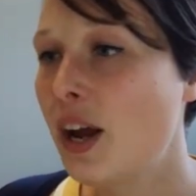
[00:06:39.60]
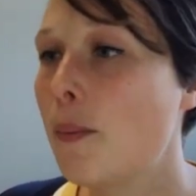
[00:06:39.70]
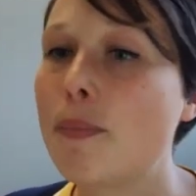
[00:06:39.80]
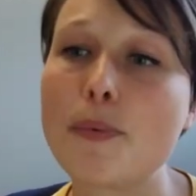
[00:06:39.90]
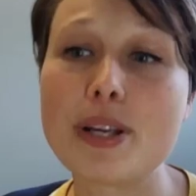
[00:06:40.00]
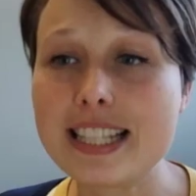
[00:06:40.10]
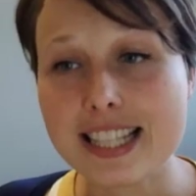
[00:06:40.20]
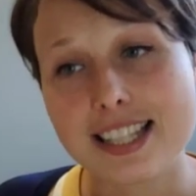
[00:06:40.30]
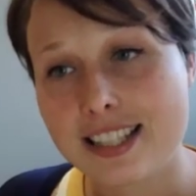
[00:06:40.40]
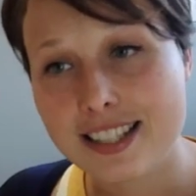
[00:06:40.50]
But because
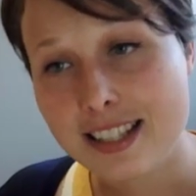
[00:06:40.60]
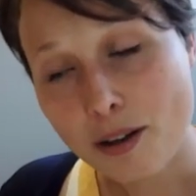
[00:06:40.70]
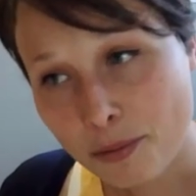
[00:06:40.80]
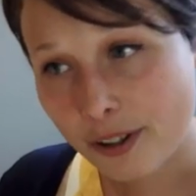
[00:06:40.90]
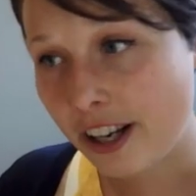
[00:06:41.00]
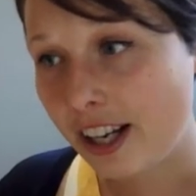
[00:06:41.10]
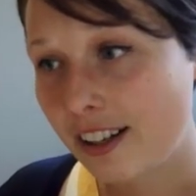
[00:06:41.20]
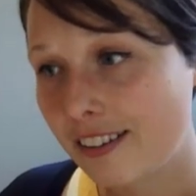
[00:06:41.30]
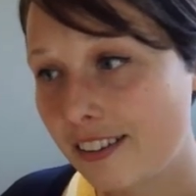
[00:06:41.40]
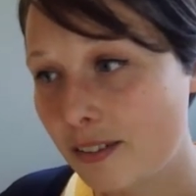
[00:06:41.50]
it's a summary
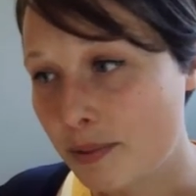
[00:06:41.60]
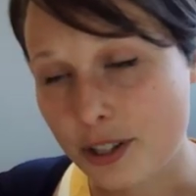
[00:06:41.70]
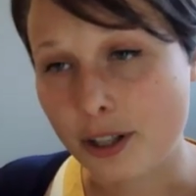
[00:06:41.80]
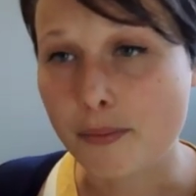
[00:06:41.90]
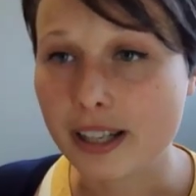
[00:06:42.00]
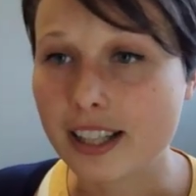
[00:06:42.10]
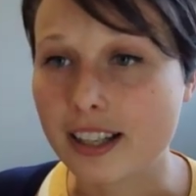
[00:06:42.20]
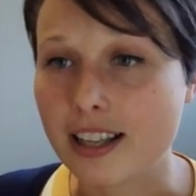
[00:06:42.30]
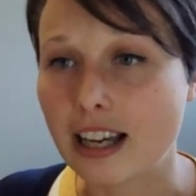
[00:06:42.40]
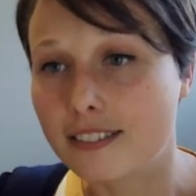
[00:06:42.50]
Materia
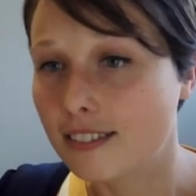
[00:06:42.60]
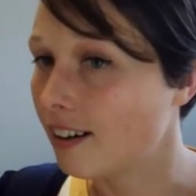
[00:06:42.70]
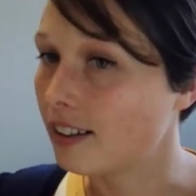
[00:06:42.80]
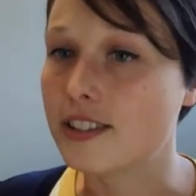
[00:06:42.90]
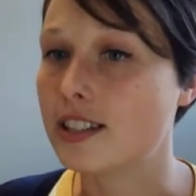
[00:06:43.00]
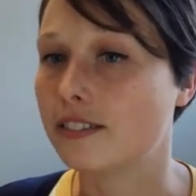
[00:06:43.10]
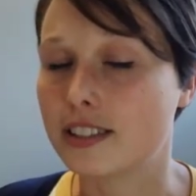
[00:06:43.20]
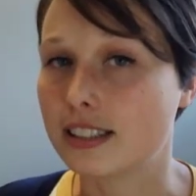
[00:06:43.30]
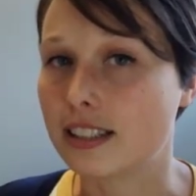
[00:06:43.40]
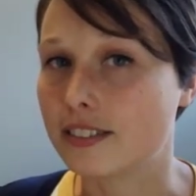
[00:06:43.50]
Medica, a lot of stuff
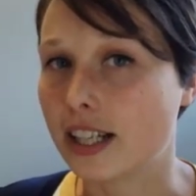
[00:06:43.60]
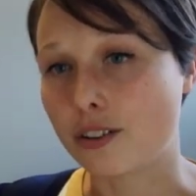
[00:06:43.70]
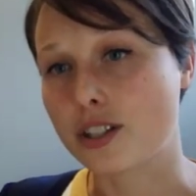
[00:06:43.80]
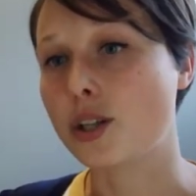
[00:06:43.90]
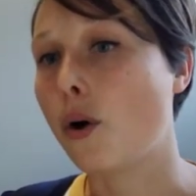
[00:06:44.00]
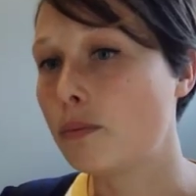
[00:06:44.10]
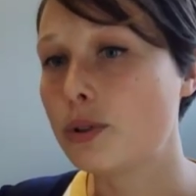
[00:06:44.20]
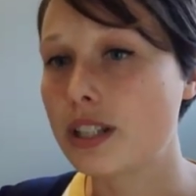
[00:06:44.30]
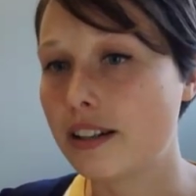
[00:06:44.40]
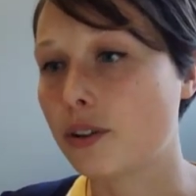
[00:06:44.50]
is left out. So
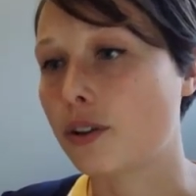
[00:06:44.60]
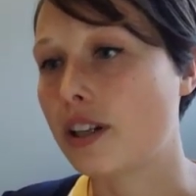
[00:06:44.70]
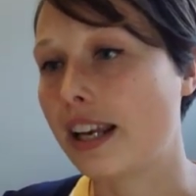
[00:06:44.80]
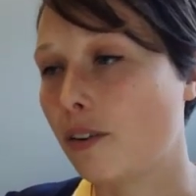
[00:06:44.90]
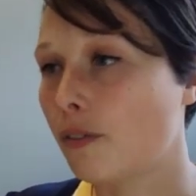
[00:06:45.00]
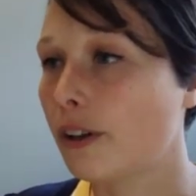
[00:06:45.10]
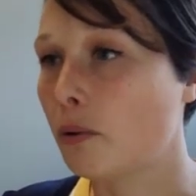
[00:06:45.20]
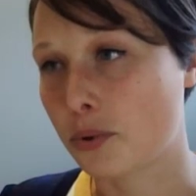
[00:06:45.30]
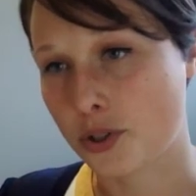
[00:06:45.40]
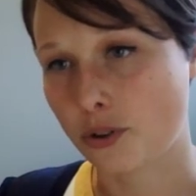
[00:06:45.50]
almost never can I really
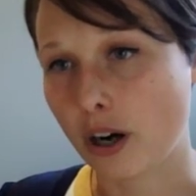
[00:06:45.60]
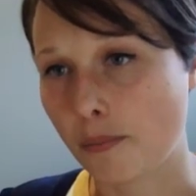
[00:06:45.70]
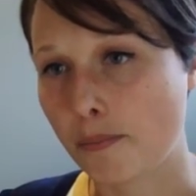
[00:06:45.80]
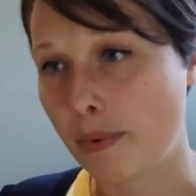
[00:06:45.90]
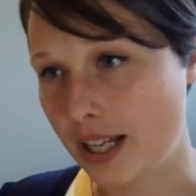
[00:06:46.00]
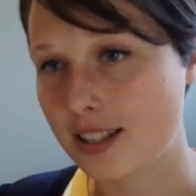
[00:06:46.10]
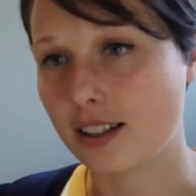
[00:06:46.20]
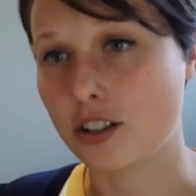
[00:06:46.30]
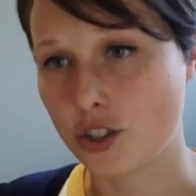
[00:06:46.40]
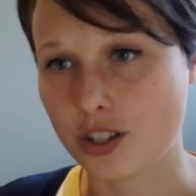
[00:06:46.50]
prescribe based
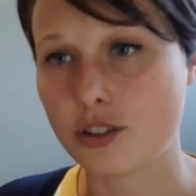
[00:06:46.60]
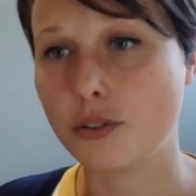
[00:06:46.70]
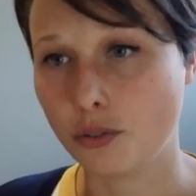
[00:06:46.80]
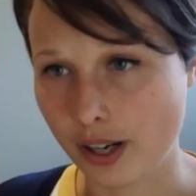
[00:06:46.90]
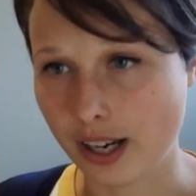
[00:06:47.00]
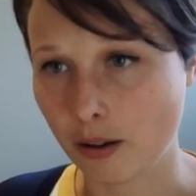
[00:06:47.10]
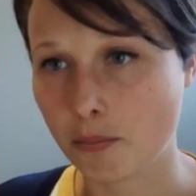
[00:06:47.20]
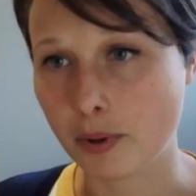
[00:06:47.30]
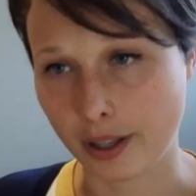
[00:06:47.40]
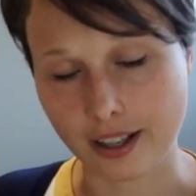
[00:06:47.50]
on just reading
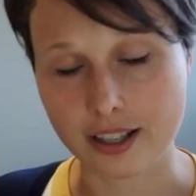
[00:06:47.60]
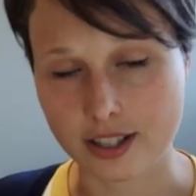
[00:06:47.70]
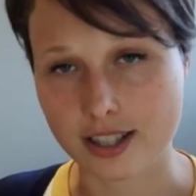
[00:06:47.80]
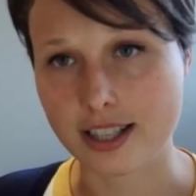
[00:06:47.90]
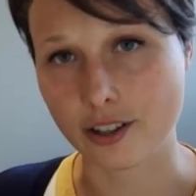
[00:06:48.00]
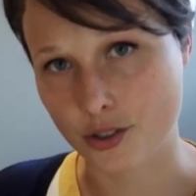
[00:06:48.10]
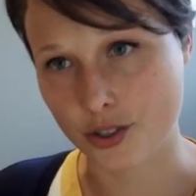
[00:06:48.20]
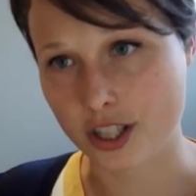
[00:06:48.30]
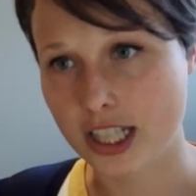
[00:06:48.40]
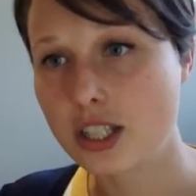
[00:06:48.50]
Bunninghausen's
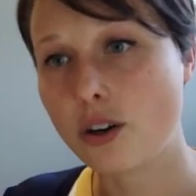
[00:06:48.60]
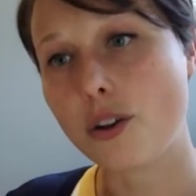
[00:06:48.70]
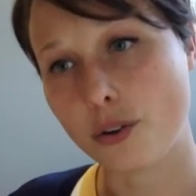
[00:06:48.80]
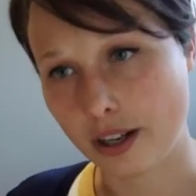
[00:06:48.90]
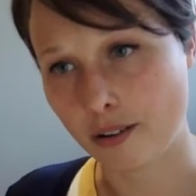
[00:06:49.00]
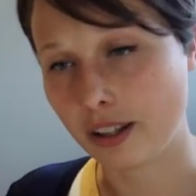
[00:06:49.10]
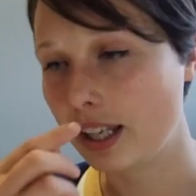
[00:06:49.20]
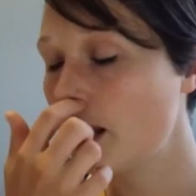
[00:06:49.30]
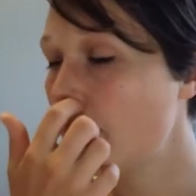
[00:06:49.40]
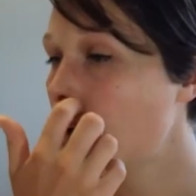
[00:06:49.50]
characteristics, although now and then